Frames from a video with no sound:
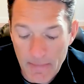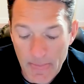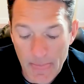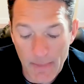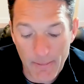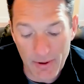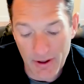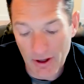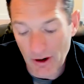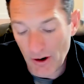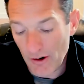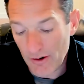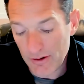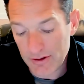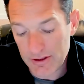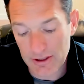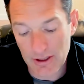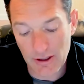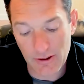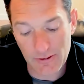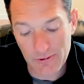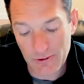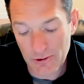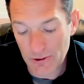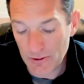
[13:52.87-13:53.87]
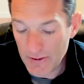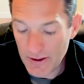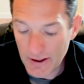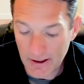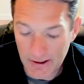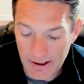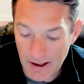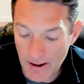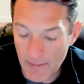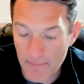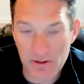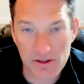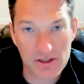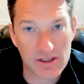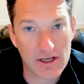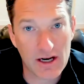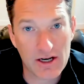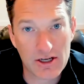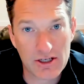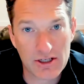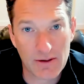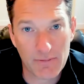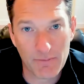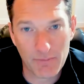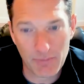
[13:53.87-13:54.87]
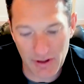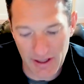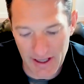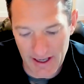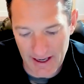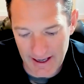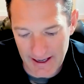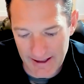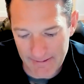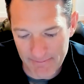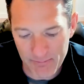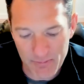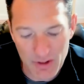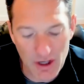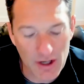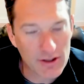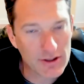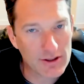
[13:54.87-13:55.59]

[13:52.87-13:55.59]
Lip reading: but also to their compensation plan,